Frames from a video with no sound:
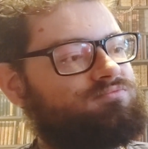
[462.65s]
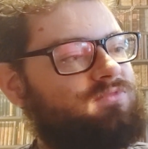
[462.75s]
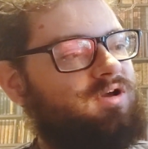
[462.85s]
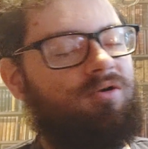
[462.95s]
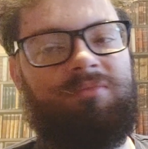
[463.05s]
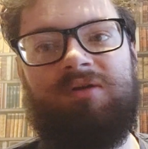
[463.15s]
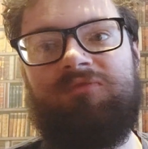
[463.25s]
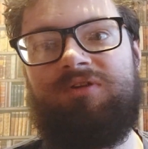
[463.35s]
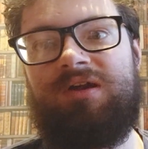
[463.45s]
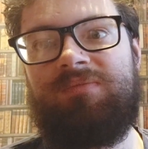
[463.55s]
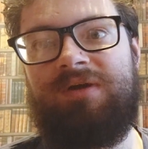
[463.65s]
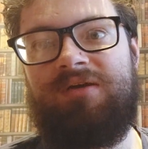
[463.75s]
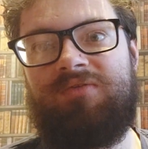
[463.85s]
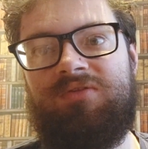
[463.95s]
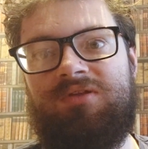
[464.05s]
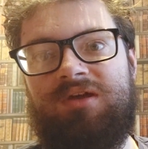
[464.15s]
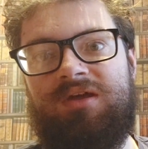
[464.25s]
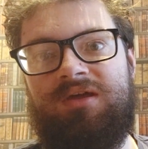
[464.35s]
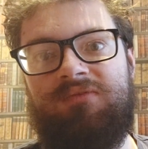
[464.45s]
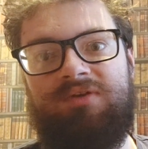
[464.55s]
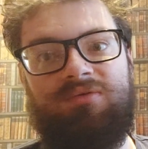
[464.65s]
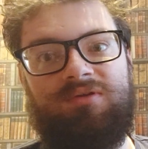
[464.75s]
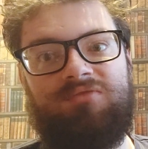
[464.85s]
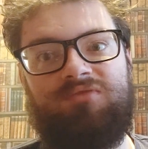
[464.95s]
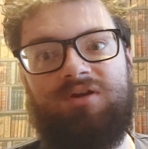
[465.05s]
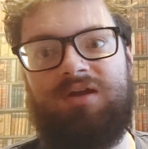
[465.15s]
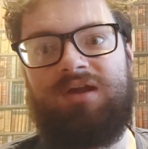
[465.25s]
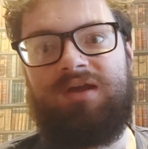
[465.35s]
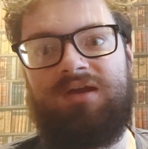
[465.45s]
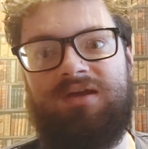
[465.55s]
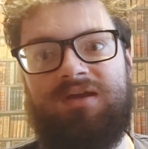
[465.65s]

I got mine for £8. If you want to try it,